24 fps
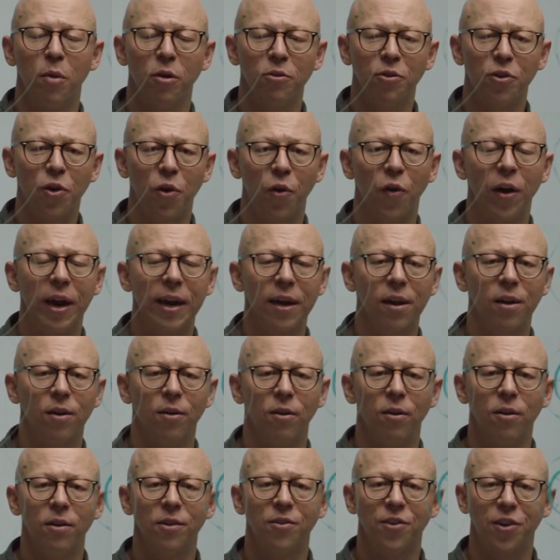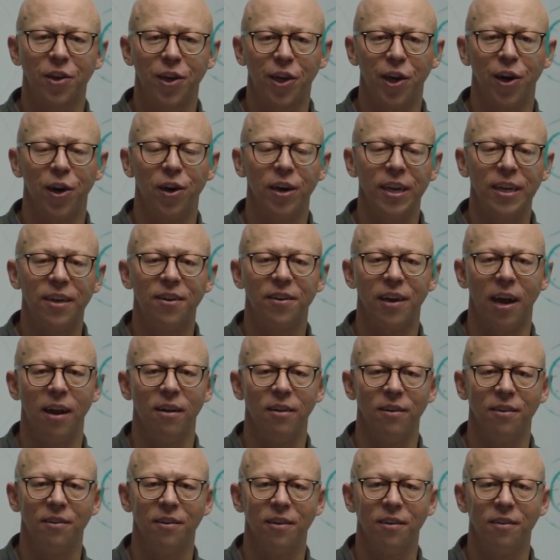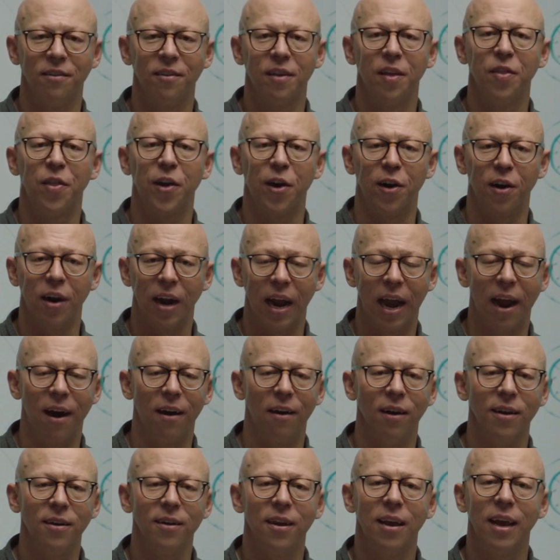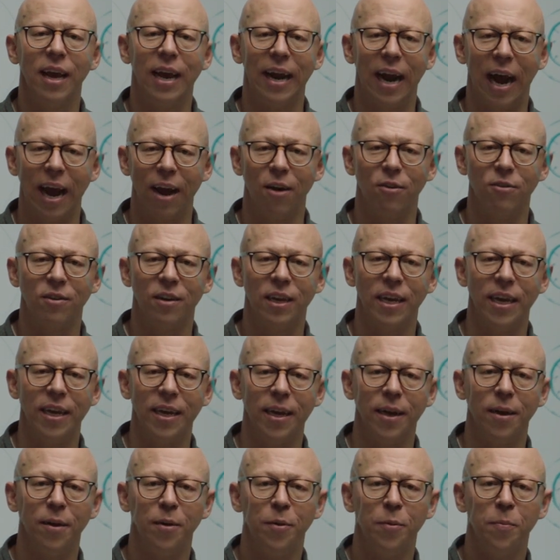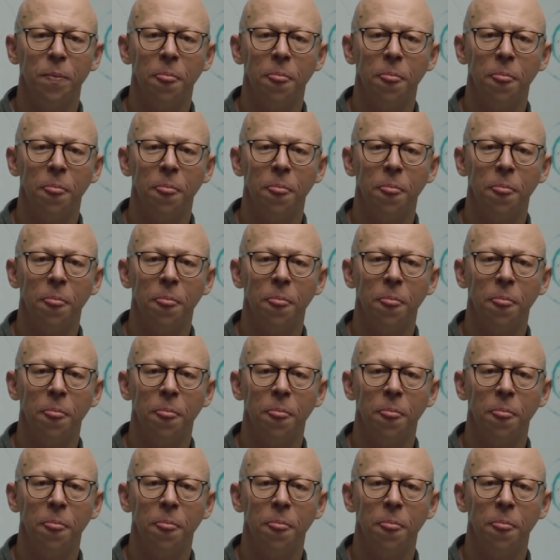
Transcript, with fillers: most critical security challenges that are inherent in IoT.